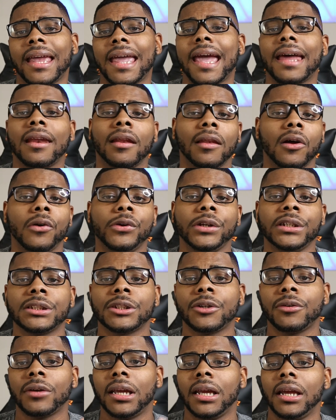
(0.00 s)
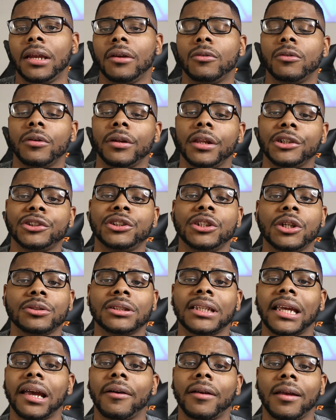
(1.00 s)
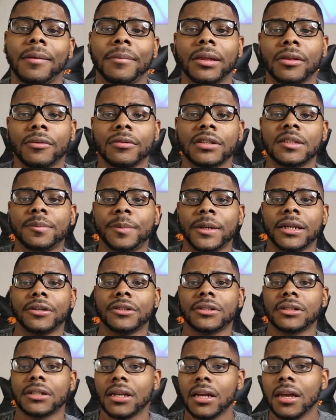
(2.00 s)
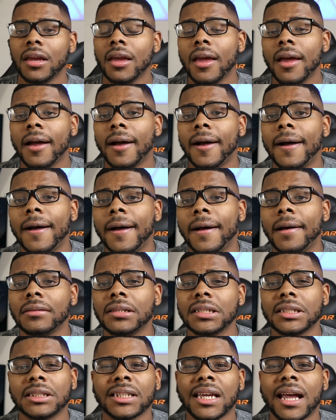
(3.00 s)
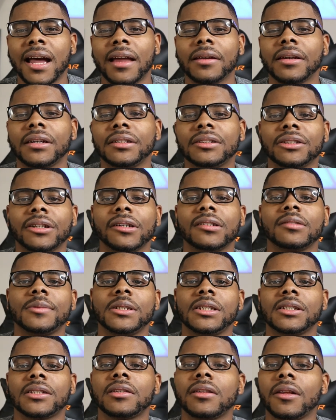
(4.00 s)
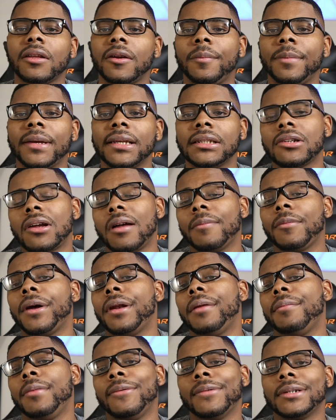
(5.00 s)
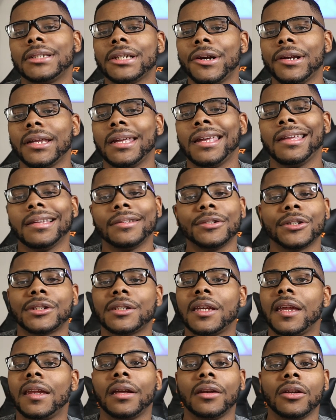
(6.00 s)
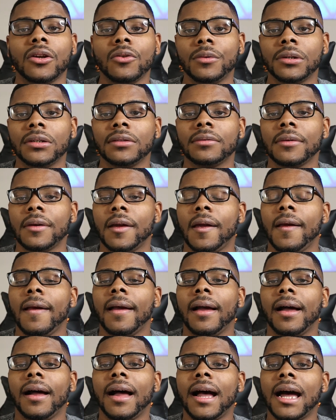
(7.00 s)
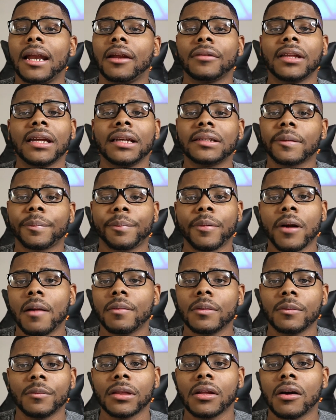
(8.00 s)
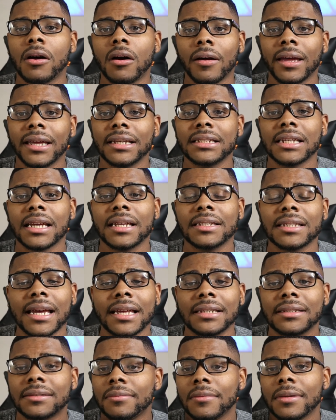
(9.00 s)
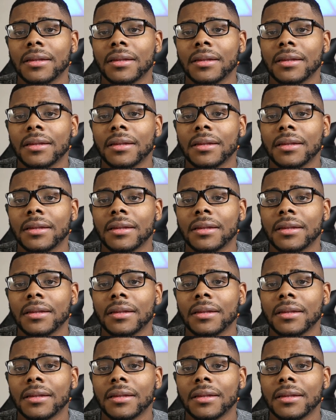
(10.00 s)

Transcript: like at a loading screen or there's no sound coming through the speakers. This kind of concerns me just a little bit, so I'm going to be returning it and just getting a new one. I don't think it's a problem with all headsets, as